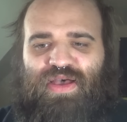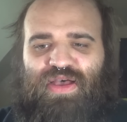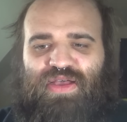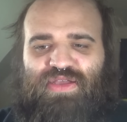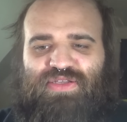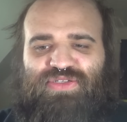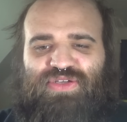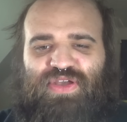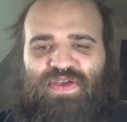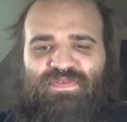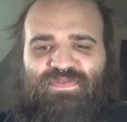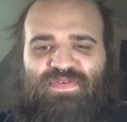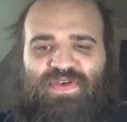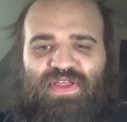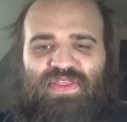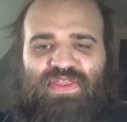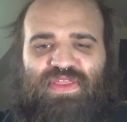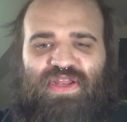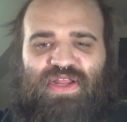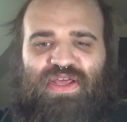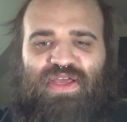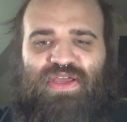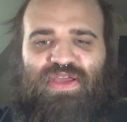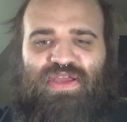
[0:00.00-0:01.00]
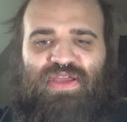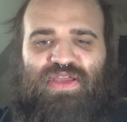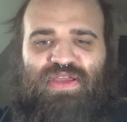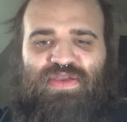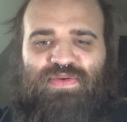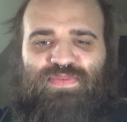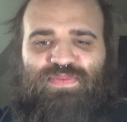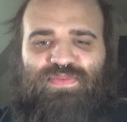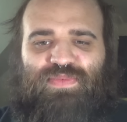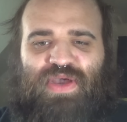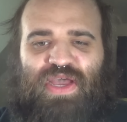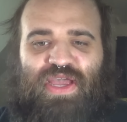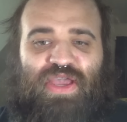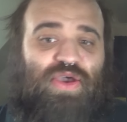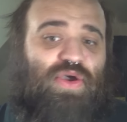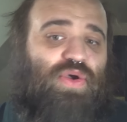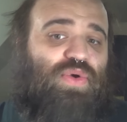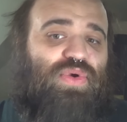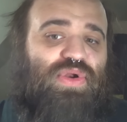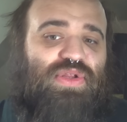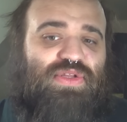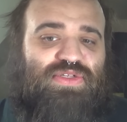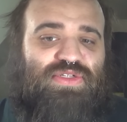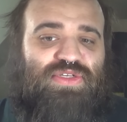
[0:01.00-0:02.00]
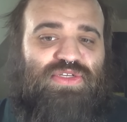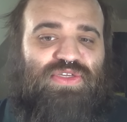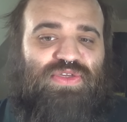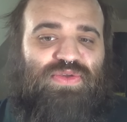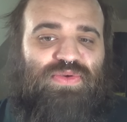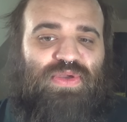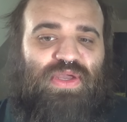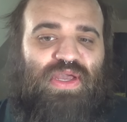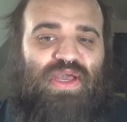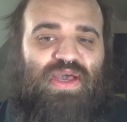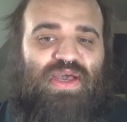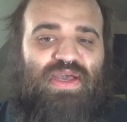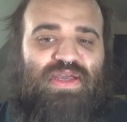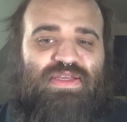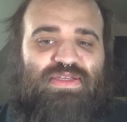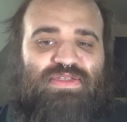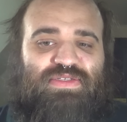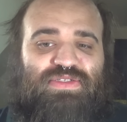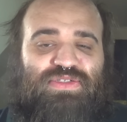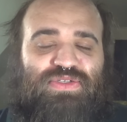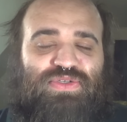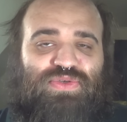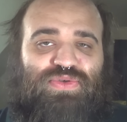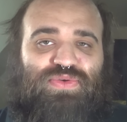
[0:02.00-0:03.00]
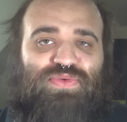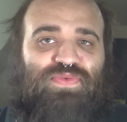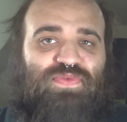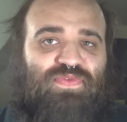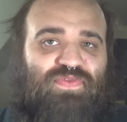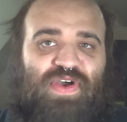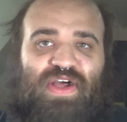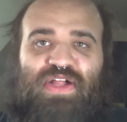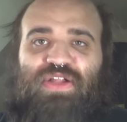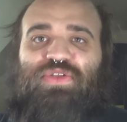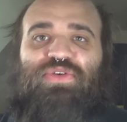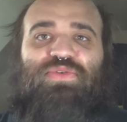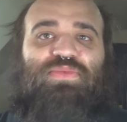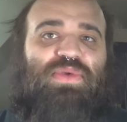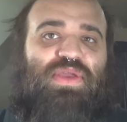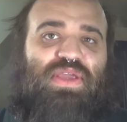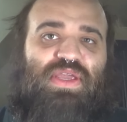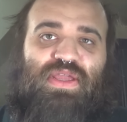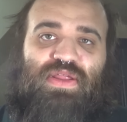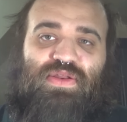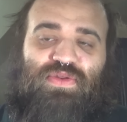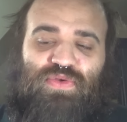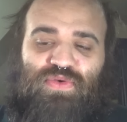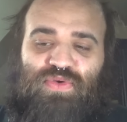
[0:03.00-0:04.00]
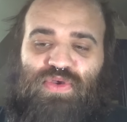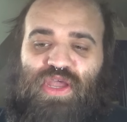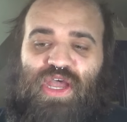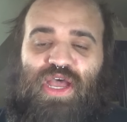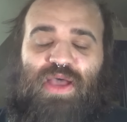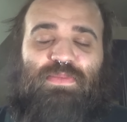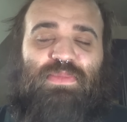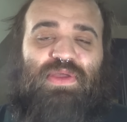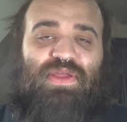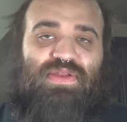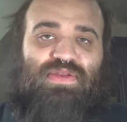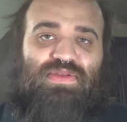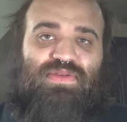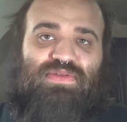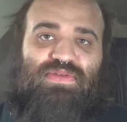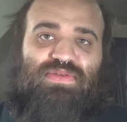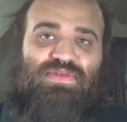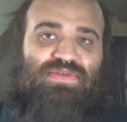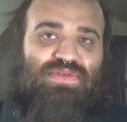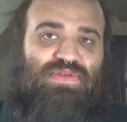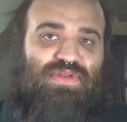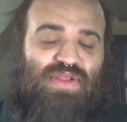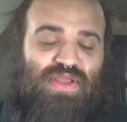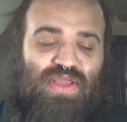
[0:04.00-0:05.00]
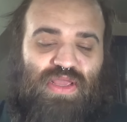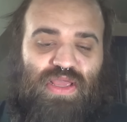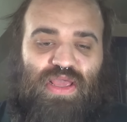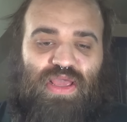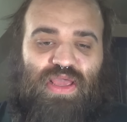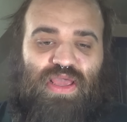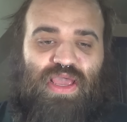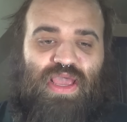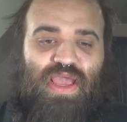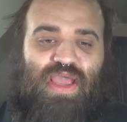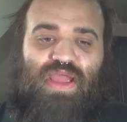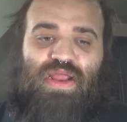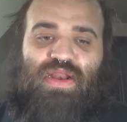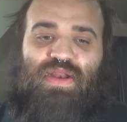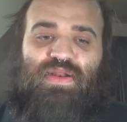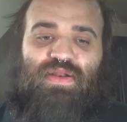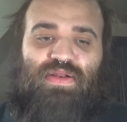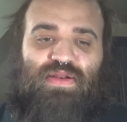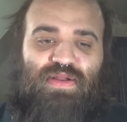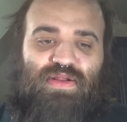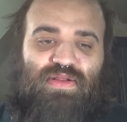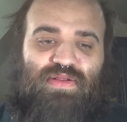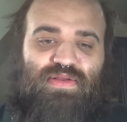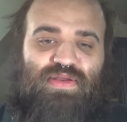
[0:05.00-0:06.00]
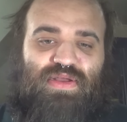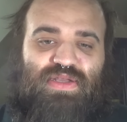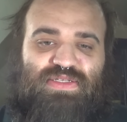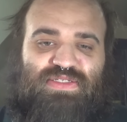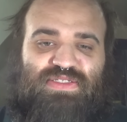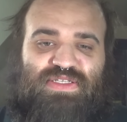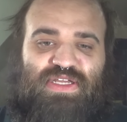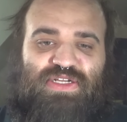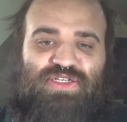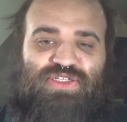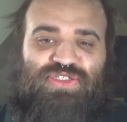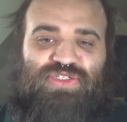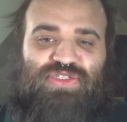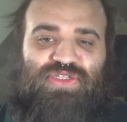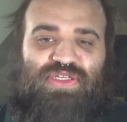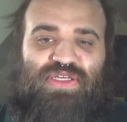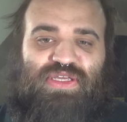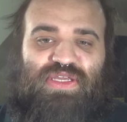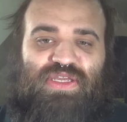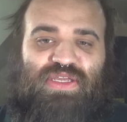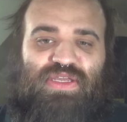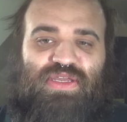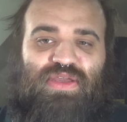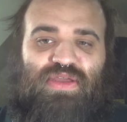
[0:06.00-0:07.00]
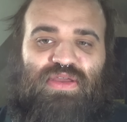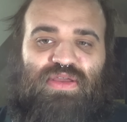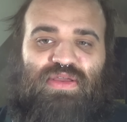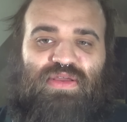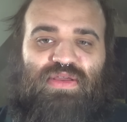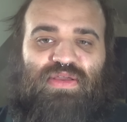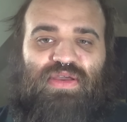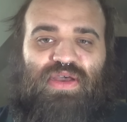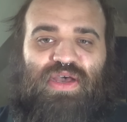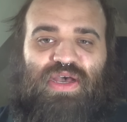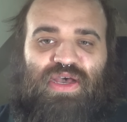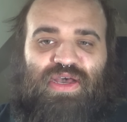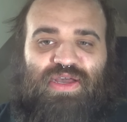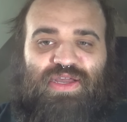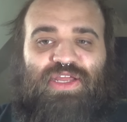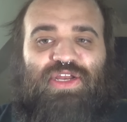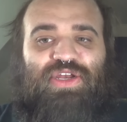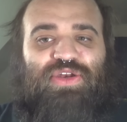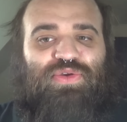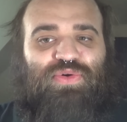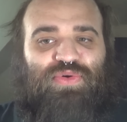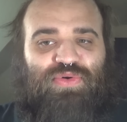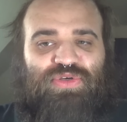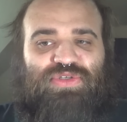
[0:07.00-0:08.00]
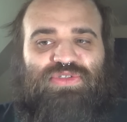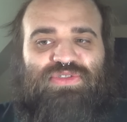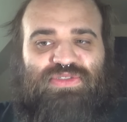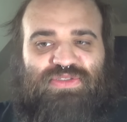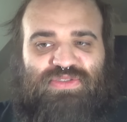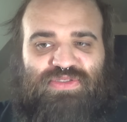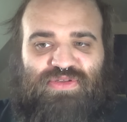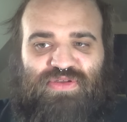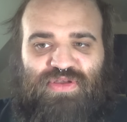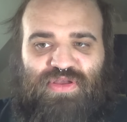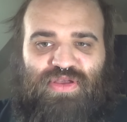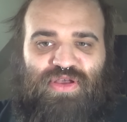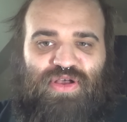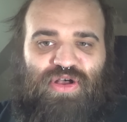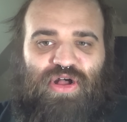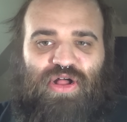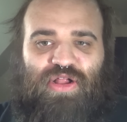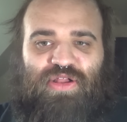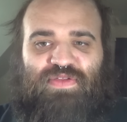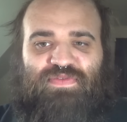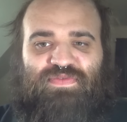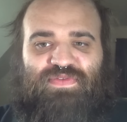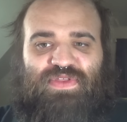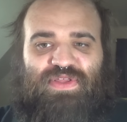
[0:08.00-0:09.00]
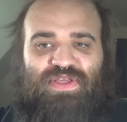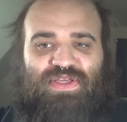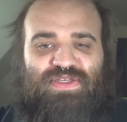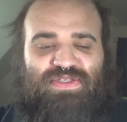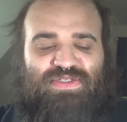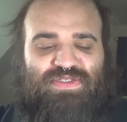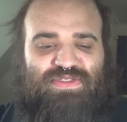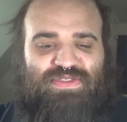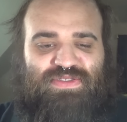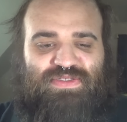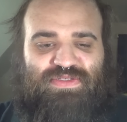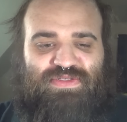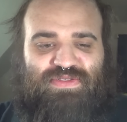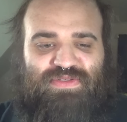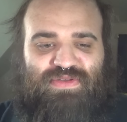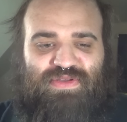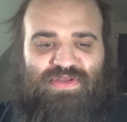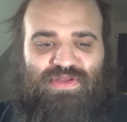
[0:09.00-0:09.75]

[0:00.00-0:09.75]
So I felt that I owed it to you guys who follow me and who comment and essentially endorse all of this.